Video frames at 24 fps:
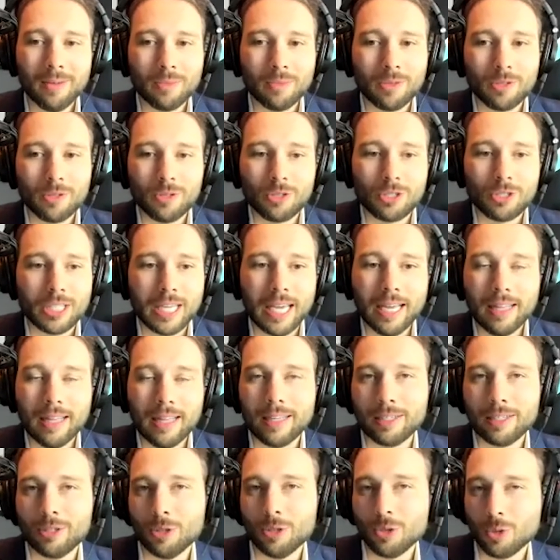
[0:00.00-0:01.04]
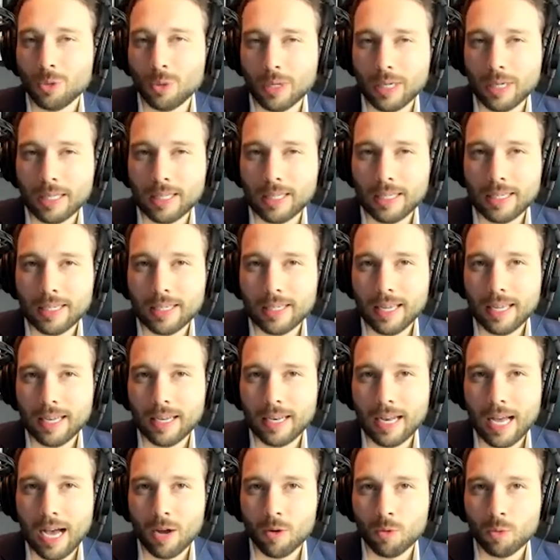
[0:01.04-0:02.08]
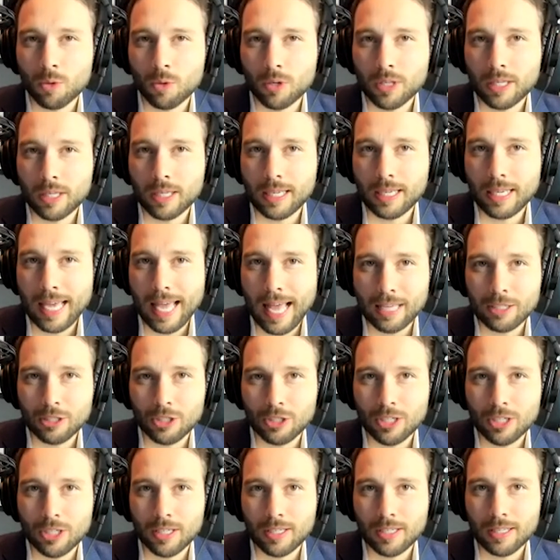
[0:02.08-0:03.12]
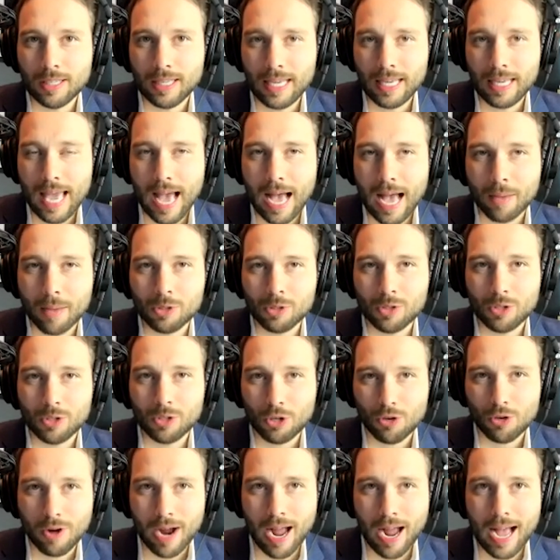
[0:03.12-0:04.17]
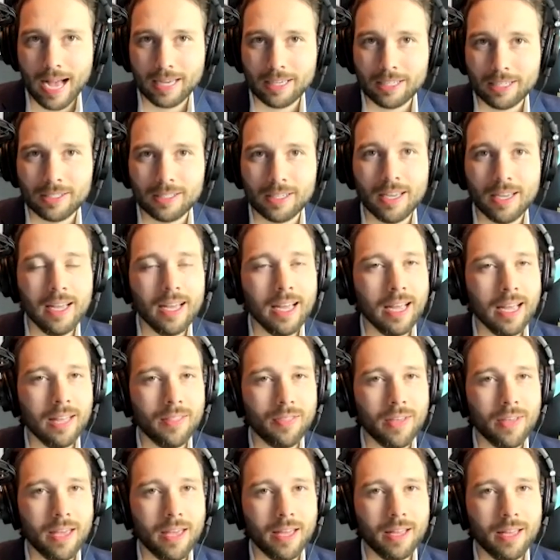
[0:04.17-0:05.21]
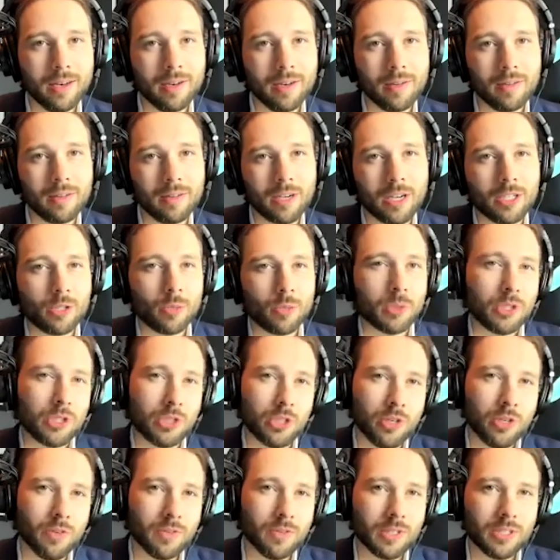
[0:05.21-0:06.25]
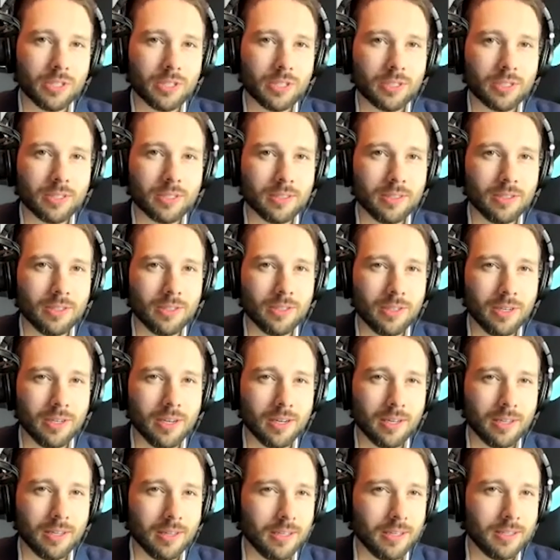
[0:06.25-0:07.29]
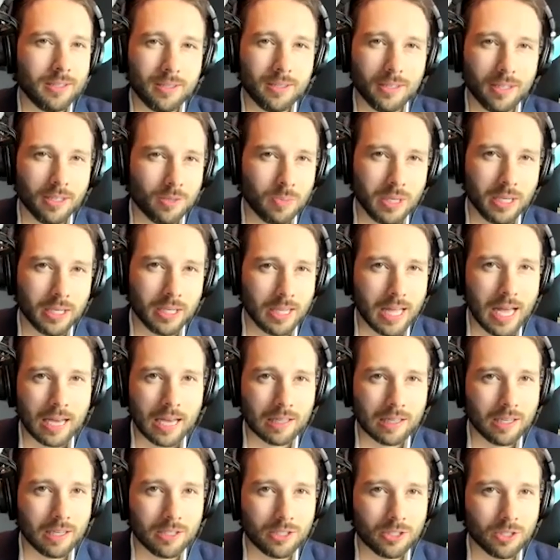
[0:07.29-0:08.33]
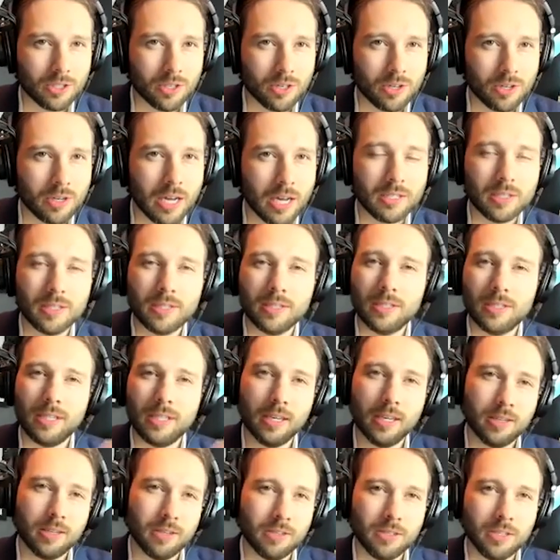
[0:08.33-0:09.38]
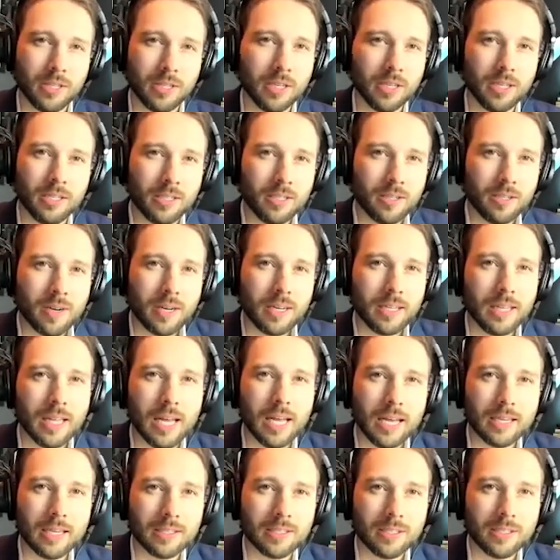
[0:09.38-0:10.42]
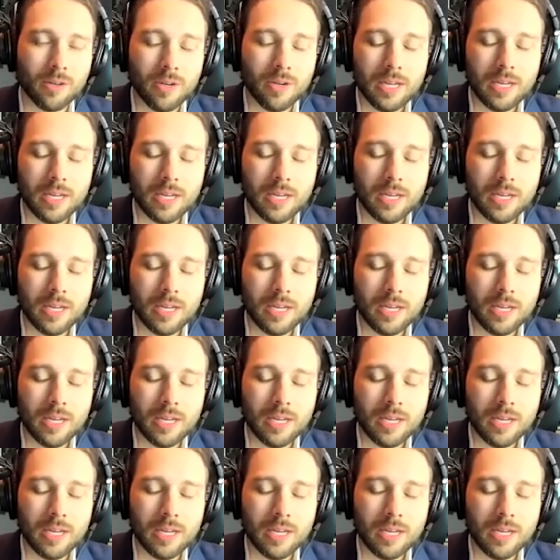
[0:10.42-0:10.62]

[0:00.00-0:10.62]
scaling too quickly and not really catching the gaps or the cracks. And then customer service is being lackluster or not to the standards that, you know, I'd like. So